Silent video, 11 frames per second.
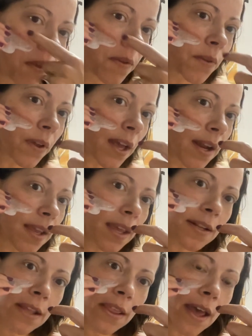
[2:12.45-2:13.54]
So I kind of get
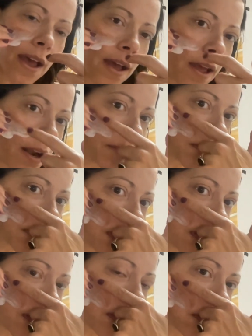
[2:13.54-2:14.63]
to that, and I'm just going
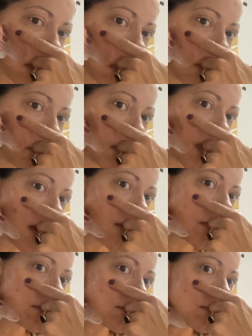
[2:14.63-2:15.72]
to come
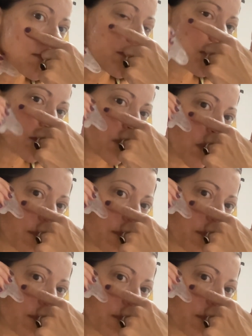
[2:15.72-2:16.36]
down on